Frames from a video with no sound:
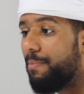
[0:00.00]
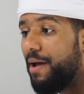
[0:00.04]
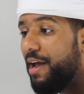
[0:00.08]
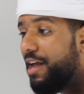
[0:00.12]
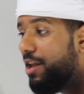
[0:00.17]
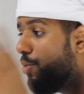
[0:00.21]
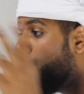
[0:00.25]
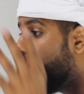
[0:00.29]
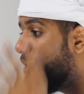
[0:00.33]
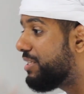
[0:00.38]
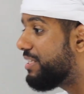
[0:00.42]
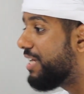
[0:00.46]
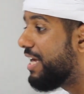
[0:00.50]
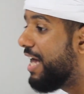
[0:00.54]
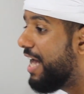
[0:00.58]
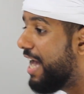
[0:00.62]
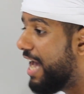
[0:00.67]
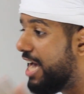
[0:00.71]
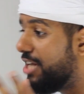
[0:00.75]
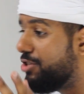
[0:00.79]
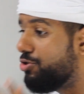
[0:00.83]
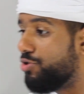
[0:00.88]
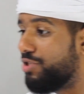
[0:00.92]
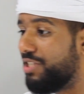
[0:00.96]
But anyways,
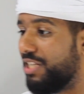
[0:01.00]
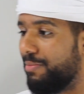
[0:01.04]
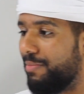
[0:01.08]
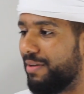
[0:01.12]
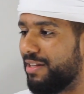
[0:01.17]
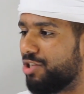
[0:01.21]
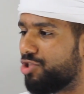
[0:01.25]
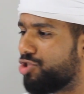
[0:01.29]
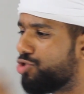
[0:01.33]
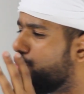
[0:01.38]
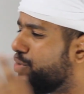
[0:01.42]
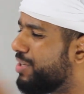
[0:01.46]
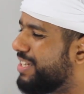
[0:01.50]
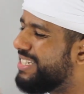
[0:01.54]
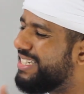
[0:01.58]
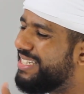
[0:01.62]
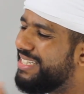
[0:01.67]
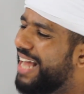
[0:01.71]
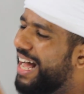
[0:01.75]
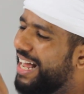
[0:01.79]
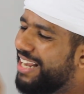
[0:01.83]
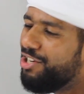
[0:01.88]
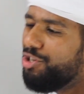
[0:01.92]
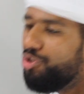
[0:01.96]
as you see, man, the song is
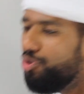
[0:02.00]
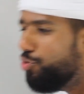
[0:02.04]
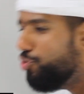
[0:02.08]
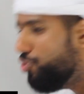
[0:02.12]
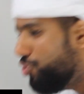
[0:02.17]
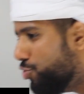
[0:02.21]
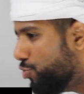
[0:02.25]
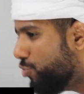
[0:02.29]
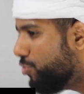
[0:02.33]
not new.